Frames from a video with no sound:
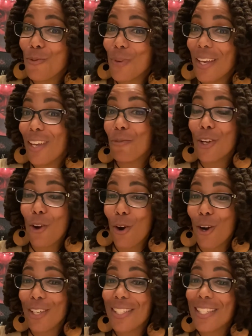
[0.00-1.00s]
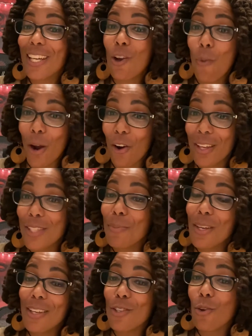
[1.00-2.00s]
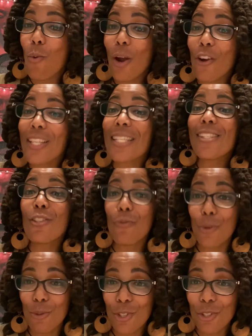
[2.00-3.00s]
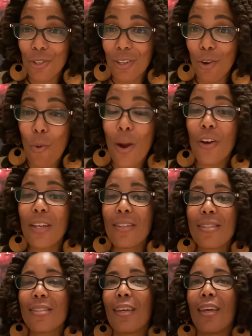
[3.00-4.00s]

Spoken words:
in regards to Aquarius, because Aquarius is the future. Aquarius